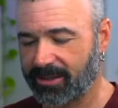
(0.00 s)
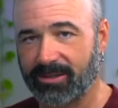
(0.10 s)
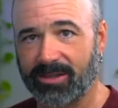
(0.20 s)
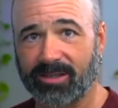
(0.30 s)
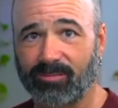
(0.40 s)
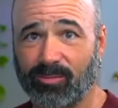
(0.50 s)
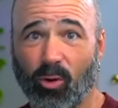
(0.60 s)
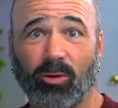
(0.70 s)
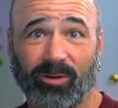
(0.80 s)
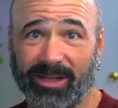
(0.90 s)
just
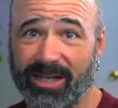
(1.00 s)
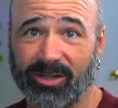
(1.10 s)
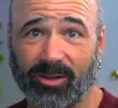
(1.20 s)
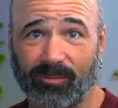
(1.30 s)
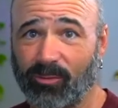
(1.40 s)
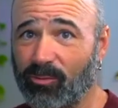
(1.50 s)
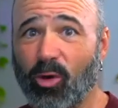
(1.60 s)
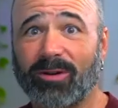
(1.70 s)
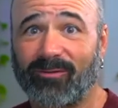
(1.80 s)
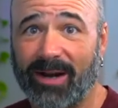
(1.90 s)
poor
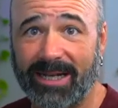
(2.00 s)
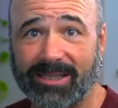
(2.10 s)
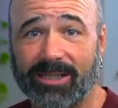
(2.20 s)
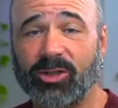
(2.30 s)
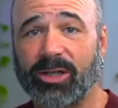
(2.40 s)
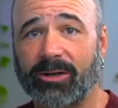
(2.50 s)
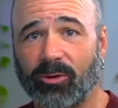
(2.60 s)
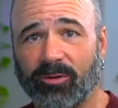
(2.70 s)
advice in general.